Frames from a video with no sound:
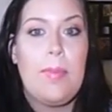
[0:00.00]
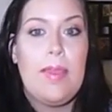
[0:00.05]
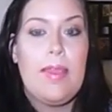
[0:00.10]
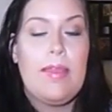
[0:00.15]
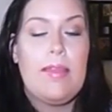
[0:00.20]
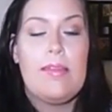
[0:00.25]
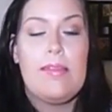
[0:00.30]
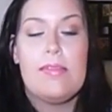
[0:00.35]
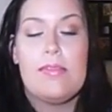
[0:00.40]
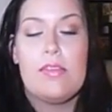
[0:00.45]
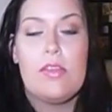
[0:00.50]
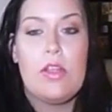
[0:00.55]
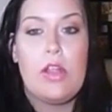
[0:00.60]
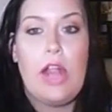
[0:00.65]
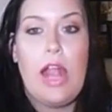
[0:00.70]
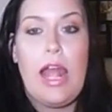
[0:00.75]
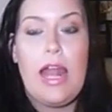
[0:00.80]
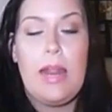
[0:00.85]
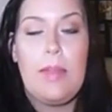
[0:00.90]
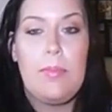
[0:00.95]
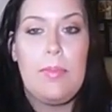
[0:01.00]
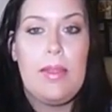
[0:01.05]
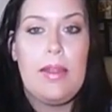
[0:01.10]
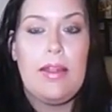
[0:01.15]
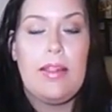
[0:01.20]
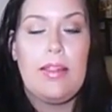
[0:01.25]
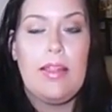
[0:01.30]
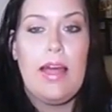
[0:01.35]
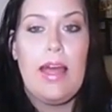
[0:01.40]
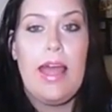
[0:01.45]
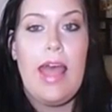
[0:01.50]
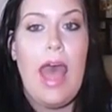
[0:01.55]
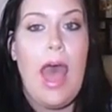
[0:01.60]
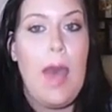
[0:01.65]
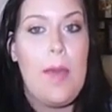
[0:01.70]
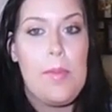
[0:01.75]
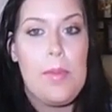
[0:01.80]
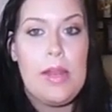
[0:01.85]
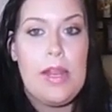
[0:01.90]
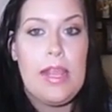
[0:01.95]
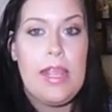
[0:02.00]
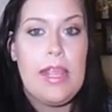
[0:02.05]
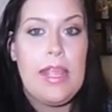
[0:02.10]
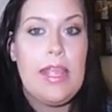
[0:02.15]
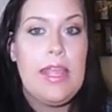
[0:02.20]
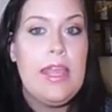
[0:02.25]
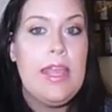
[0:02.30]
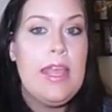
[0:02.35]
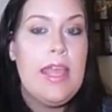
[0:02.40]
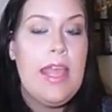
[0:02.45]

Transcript: because there hadn't been a lot happening